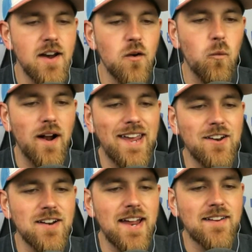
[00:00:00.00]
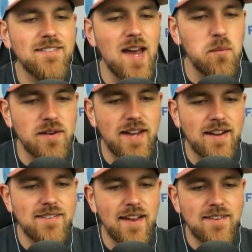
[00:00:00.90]
one eight hundred next step or
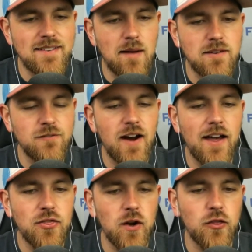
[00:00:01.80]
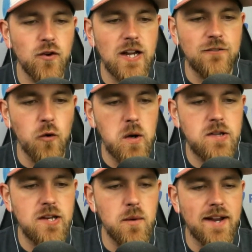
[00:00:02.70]
text next step to five three three four
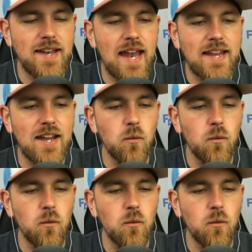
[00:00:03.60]
two in Connecticut.